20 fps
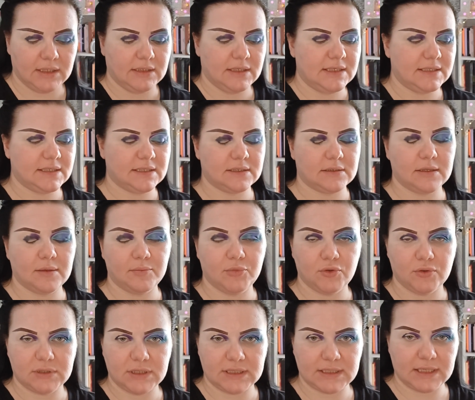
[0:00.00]
The
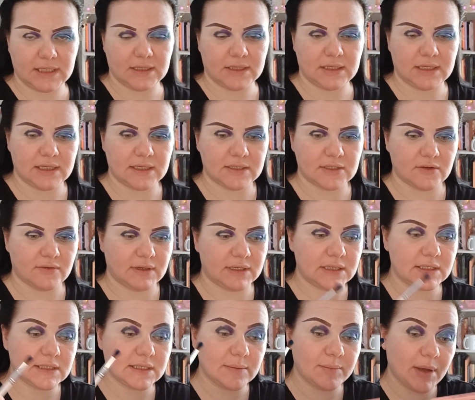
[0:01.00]
Mood is in the
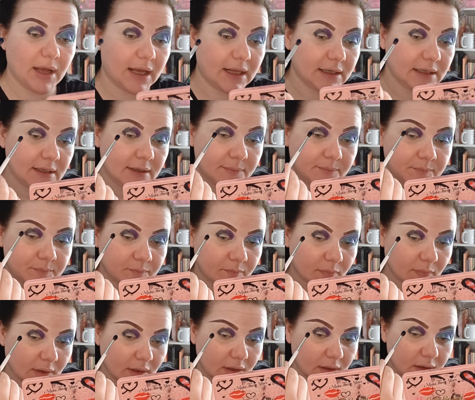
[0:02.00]
Serenity palette,
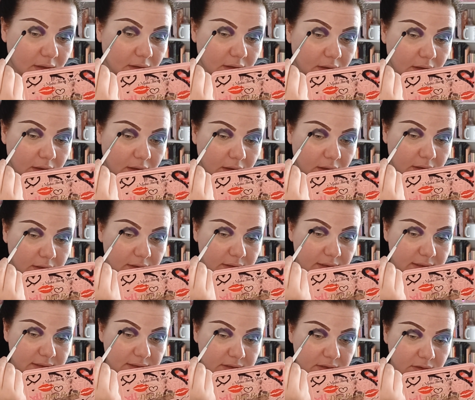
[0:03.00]
and
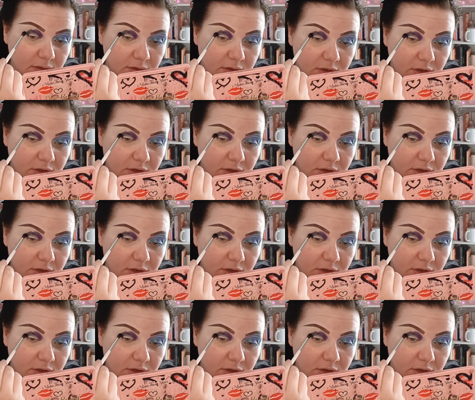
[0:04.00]
this is going to